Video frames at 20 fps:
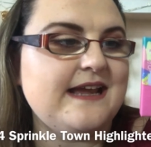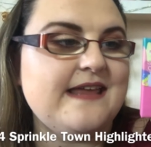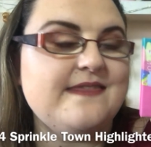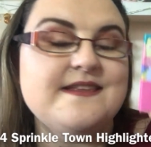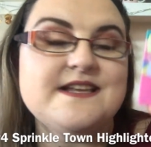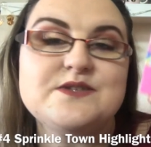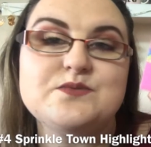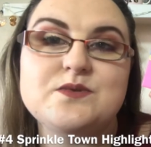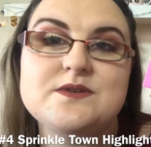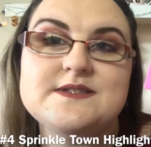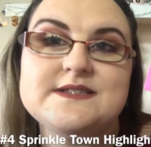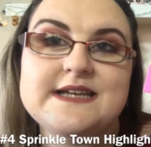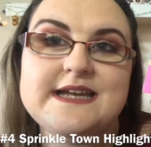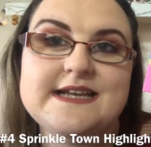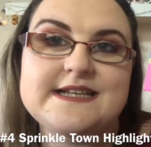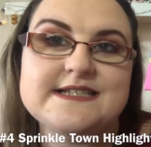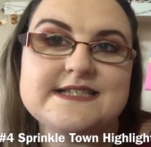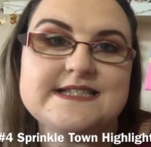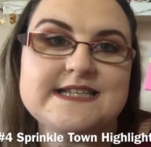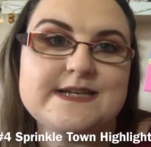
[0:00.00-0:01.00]
and this one's
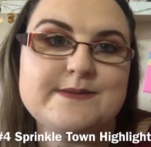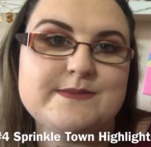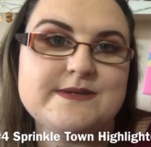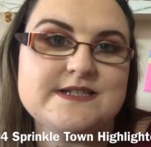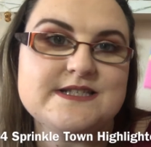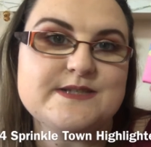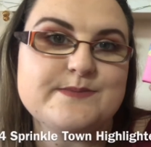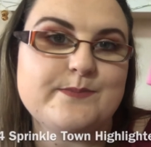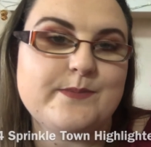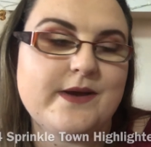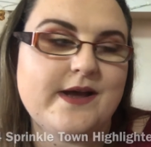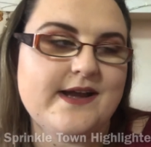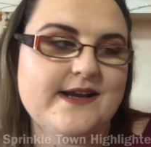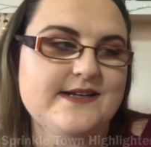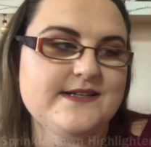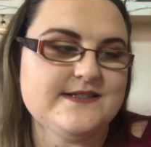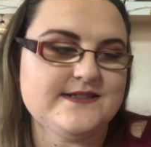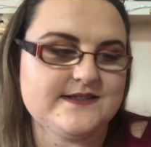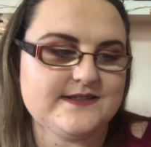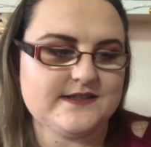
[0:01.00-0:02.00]
in Cinnamon
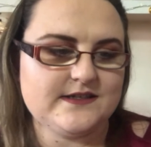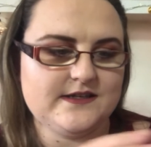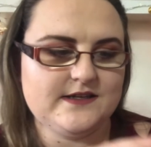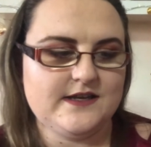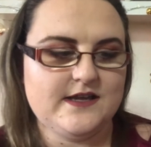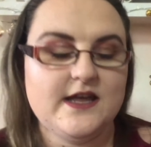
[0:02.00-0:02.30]
Spice.